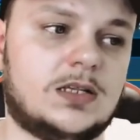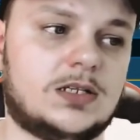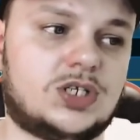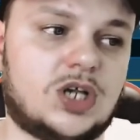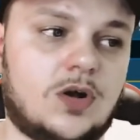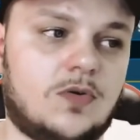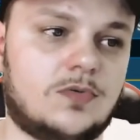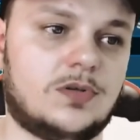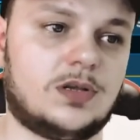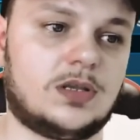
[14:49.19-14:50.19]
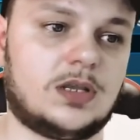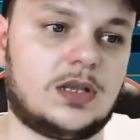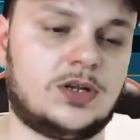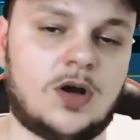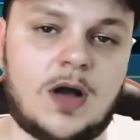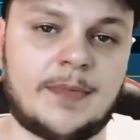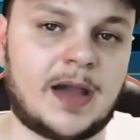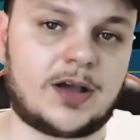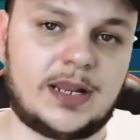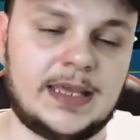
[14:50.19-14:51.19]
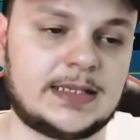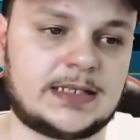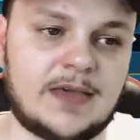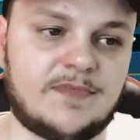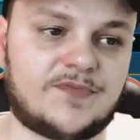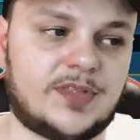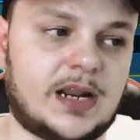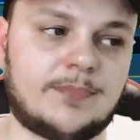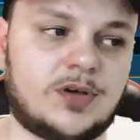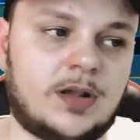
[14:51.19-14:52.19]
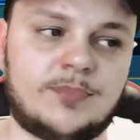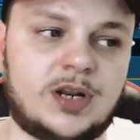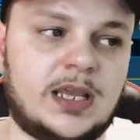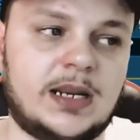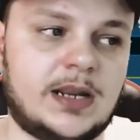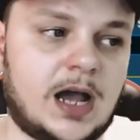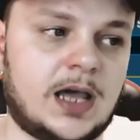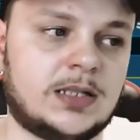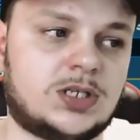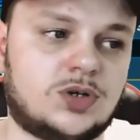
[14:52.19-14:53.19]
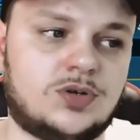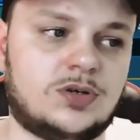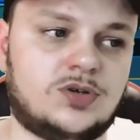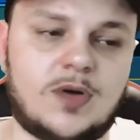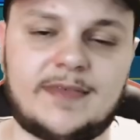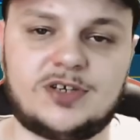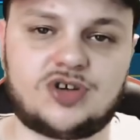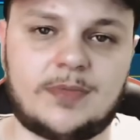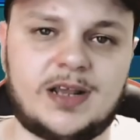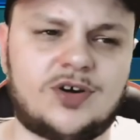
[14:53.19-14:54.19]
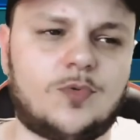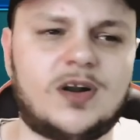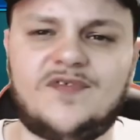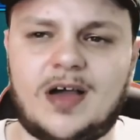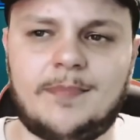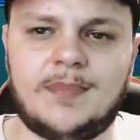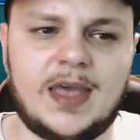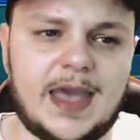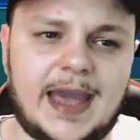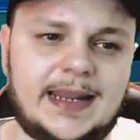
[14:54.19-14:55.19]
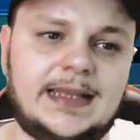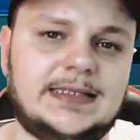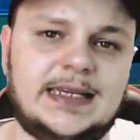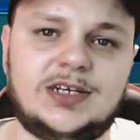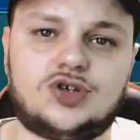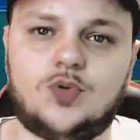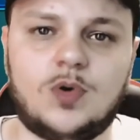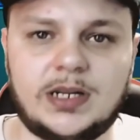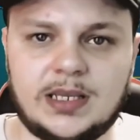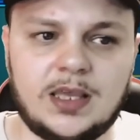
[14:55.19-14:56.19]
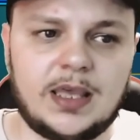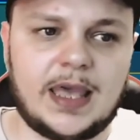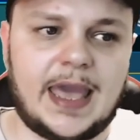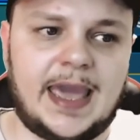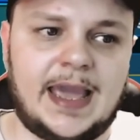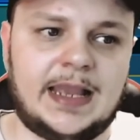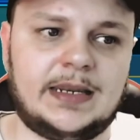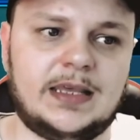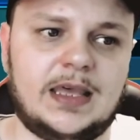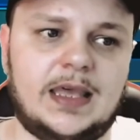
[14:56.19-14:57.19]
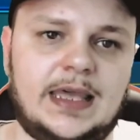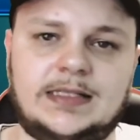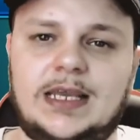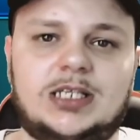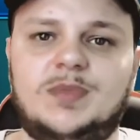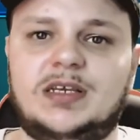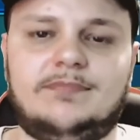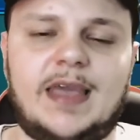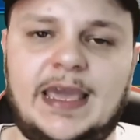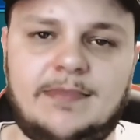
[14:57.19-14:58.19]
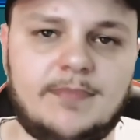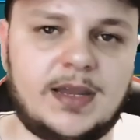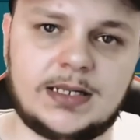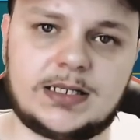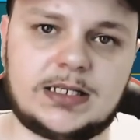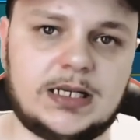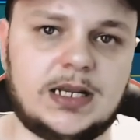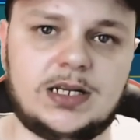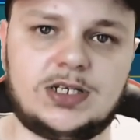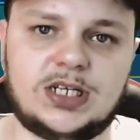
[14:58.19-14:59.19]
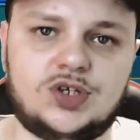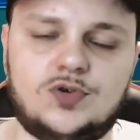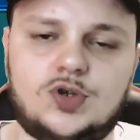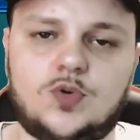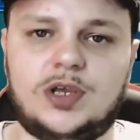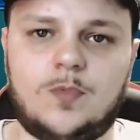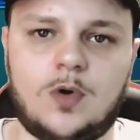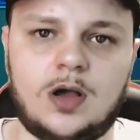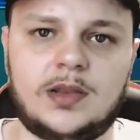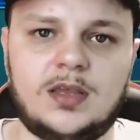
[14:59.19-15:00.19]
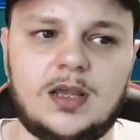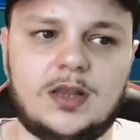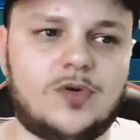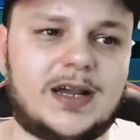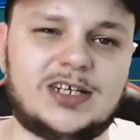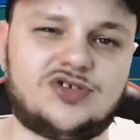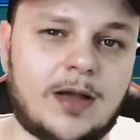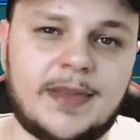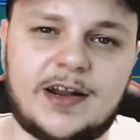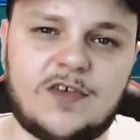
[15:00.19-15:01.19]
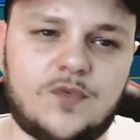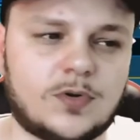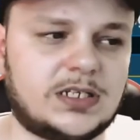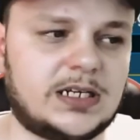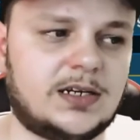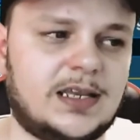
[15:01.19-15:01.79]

So, you know, I'm not going to hit 7 for that. I'm going to hit 9. So do I have to drop down? Or what if I'm at 18 to 20 and it takes me 8 minutes to do 21. Do I gotta drop down to 14?